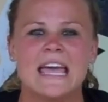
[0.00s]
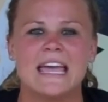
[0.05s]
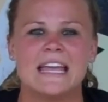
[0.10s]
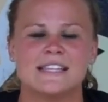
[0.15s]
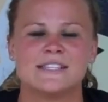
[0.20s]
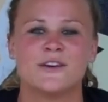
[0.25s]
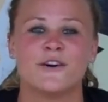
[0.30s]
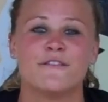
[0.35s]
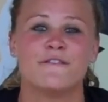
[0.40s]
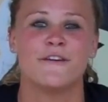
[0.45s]

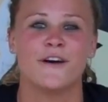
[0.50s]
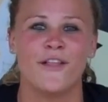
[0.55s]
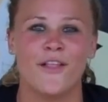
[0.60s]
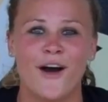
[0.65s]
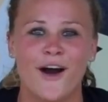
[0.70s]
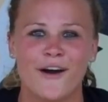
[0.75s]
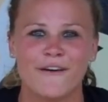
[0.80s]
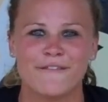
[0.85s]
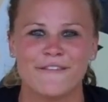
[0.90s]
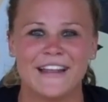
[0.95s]
and so it fell
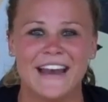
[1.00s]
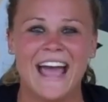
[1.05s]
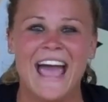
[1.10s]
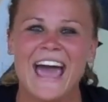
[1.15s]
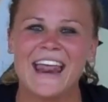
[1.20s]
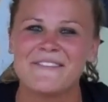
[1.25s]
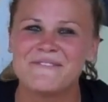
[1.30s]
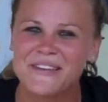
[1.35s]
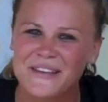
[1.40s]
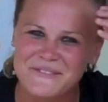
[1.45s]
off, and I
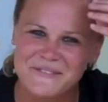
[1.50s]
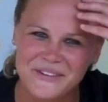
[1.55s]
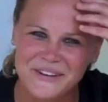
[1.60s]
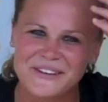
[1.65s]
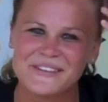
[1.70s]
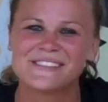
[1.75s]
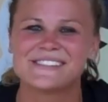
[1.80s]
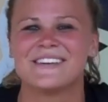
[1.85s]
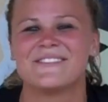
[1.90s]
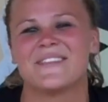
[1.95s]
had a big
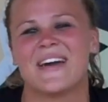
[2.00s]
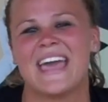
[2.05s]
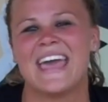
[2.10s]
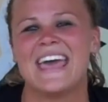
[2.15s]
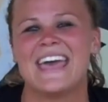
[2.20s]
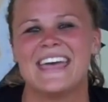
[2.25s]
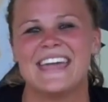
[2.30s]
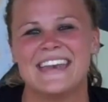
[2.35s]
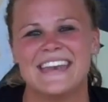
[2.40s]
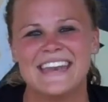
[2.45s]
bruise on my
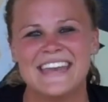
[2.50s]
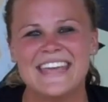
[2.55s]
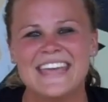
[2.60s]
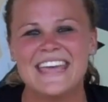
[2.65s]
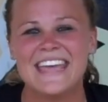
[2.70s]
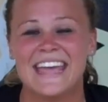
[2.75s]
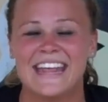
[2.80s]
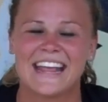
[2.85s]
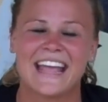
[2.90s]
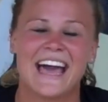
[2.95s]
head
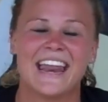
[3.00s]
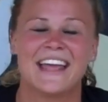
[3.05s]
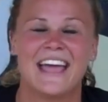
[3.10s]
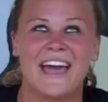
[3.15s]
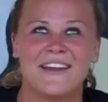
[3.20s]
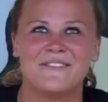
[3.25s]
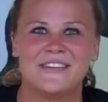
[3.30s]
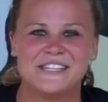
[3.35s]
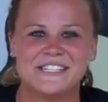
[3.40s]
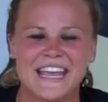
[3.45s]
and it kind of
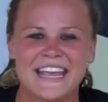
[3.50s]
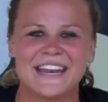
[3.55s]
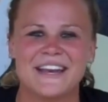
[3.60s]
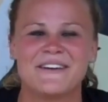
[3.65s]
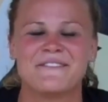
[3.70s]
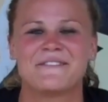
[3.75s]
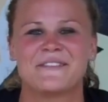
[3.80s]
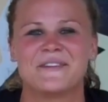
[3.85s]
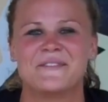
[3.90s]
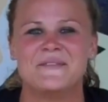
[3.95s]
had me shaken
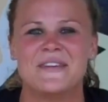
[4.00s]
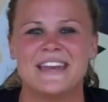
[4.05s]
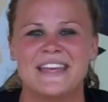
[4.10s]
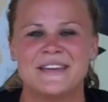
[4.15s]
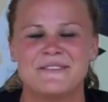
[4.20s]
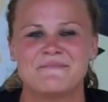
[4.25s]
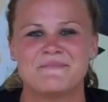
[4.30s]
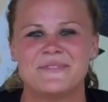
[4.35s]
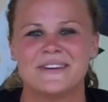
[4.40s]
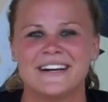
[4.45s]
up for a minute,